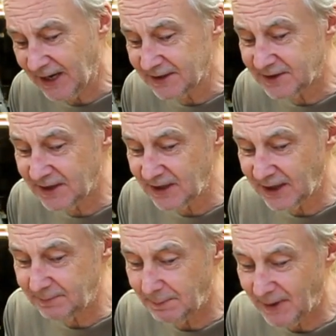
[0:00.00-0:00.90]
Ideal,
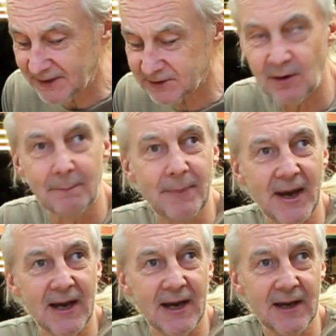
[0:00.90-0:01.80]
they'd be better on
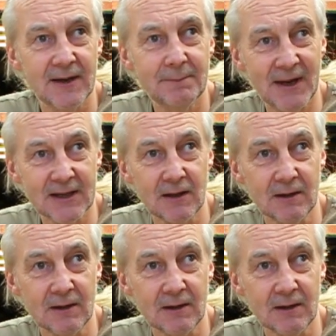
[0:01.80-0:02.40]
bare metal.